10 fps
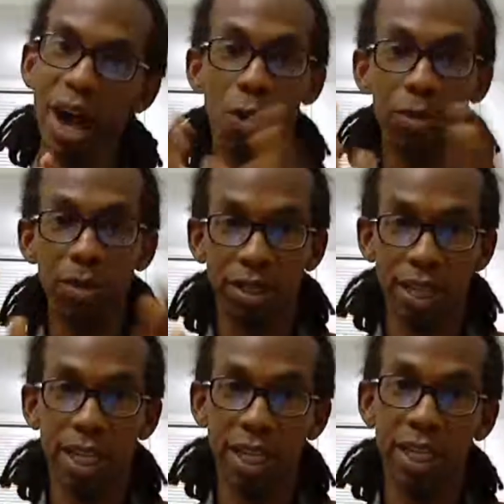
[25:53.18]
I hope you
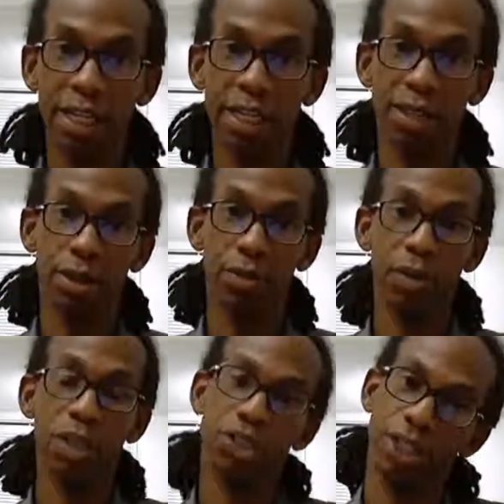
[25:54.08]
take in
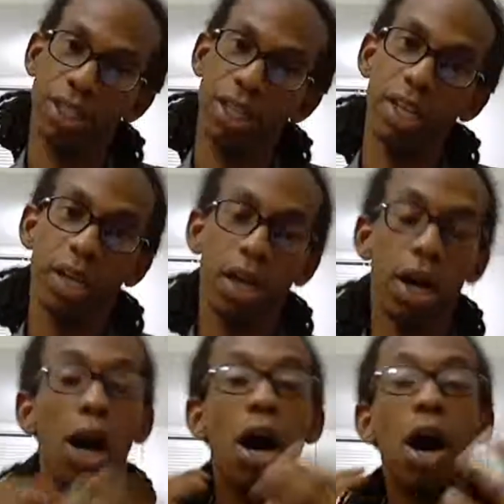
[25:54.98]
consideration
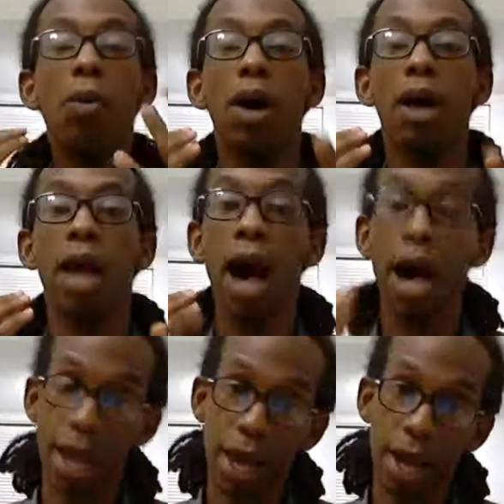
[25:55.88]
of what
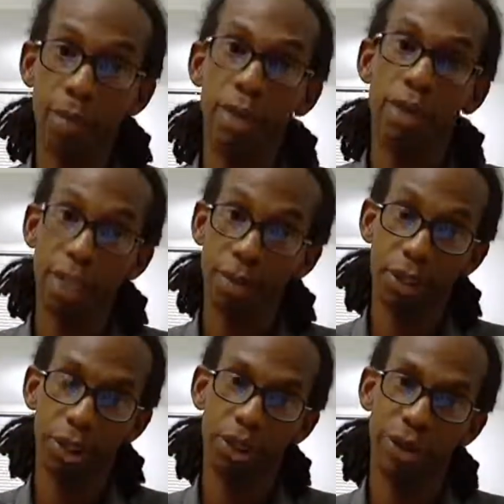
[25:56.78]
I have
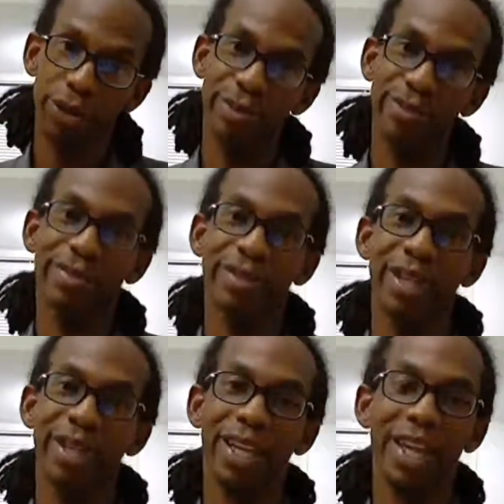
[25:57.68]
given to you
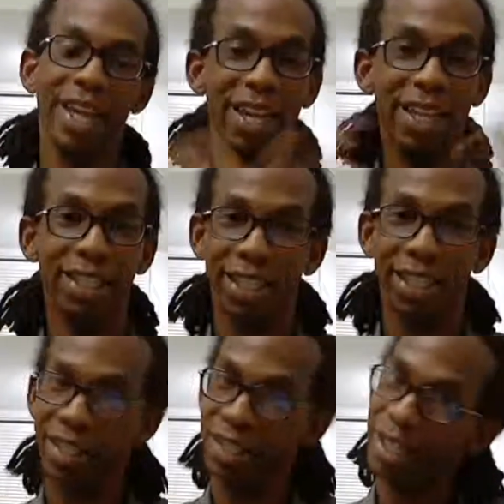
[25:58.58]
and
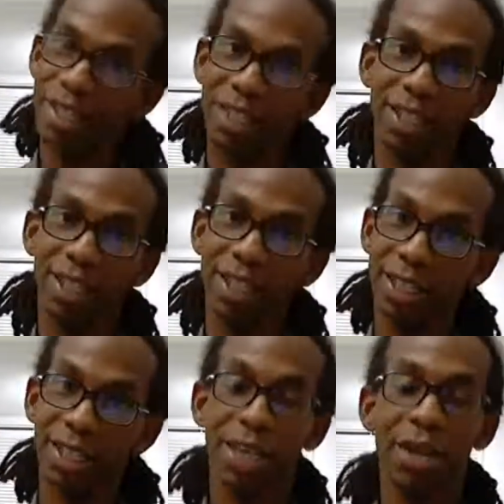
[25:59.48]
get
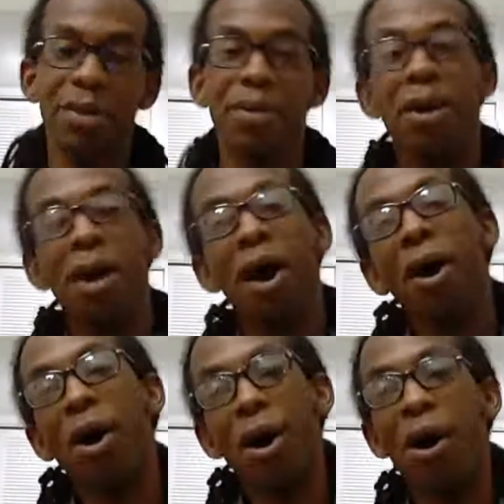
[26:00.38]
it together,
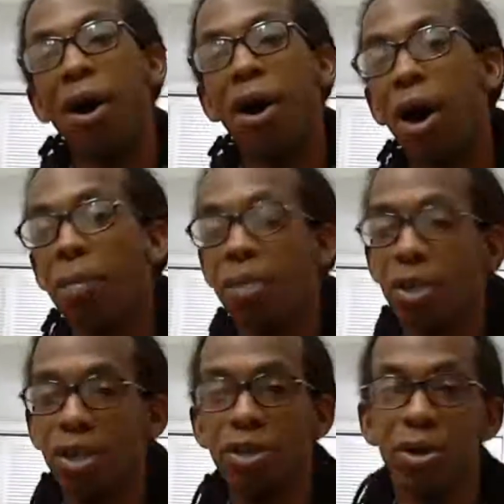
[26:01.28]
or
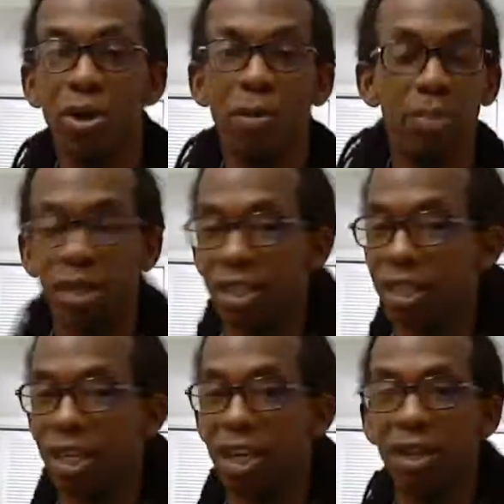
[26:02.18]
putting your book
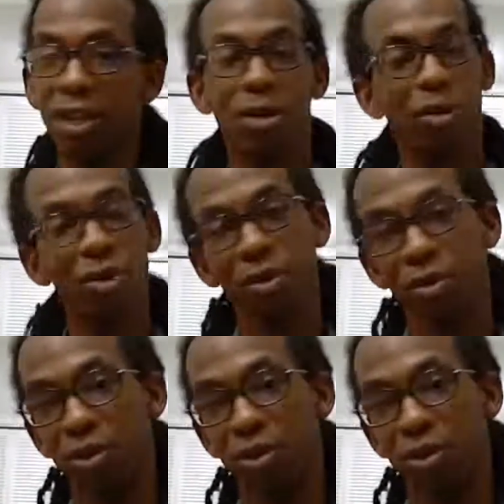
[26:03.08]
together or your